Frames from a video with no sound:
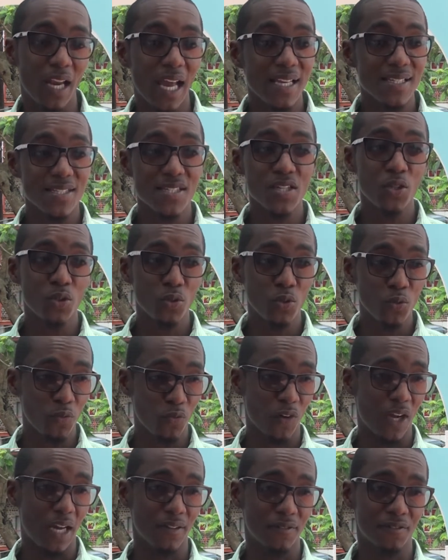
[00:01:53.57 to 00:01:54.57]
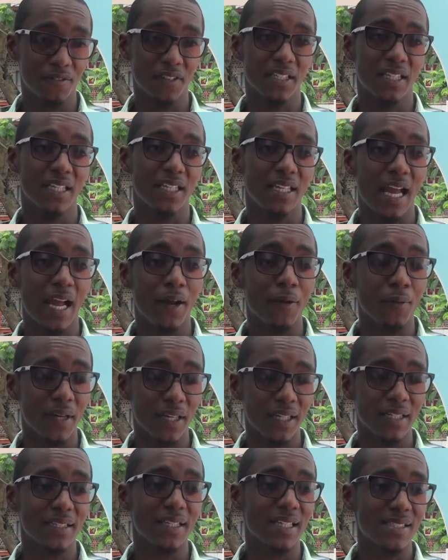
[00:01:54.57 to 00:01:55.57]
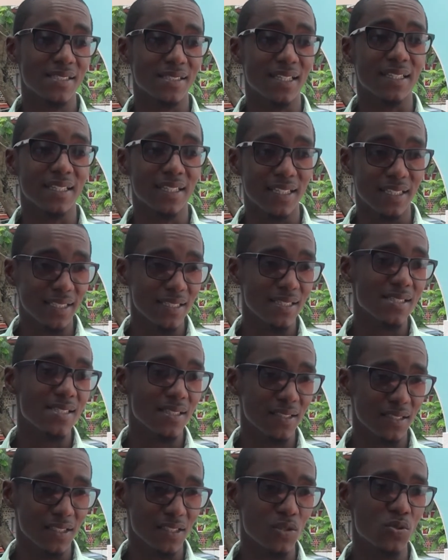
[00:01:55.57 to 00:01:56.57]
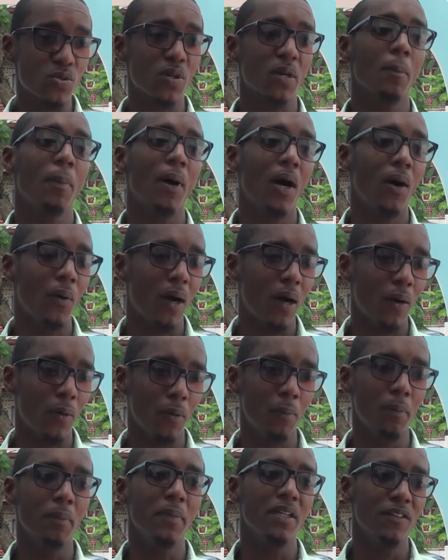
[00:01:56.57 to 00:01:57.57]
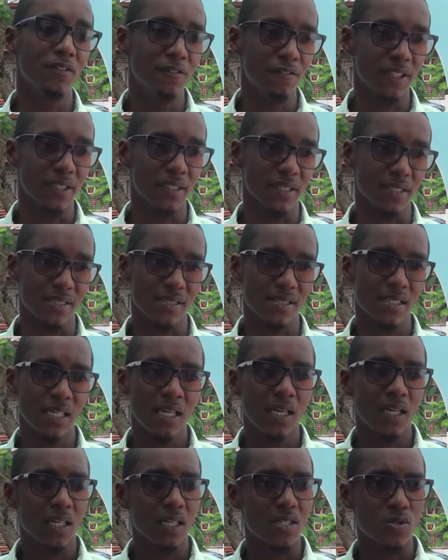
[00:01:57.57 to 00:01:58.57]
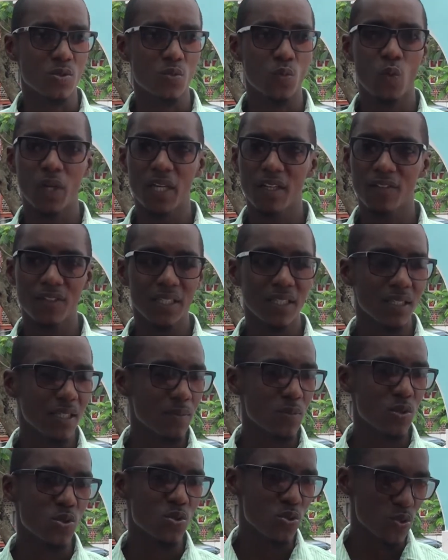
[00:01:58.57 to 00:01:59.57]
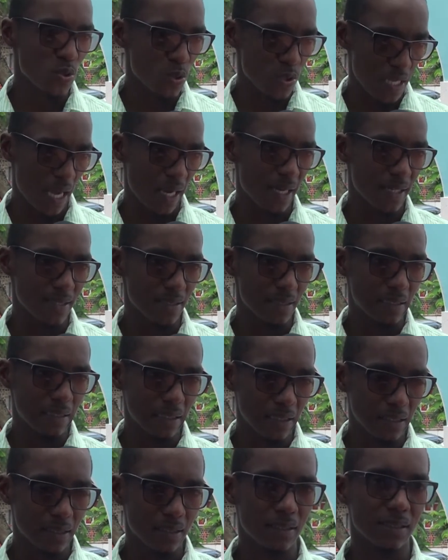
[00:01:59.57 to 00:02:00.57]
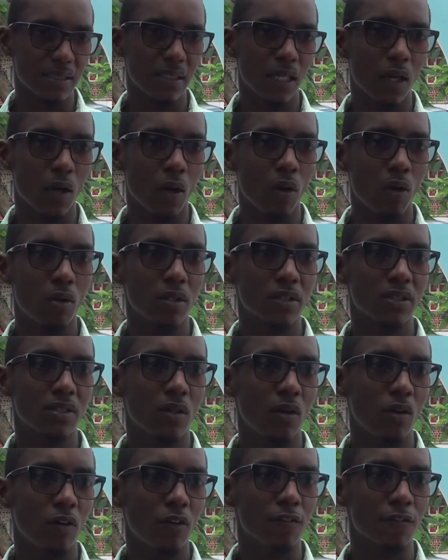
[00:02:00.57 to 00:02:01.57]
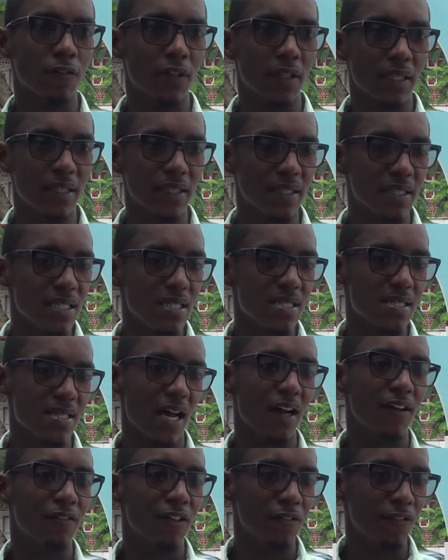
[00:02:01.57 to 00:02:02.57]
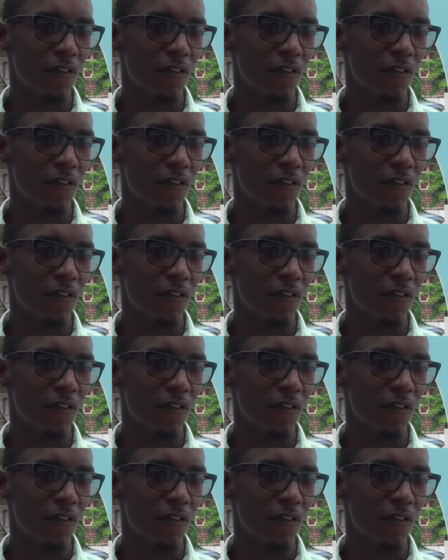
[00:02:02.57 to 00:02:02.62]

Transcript: as a youth advocate, I recognize that there is a need to empower our male figures because whenever it comes to societal ills, a lot of these have a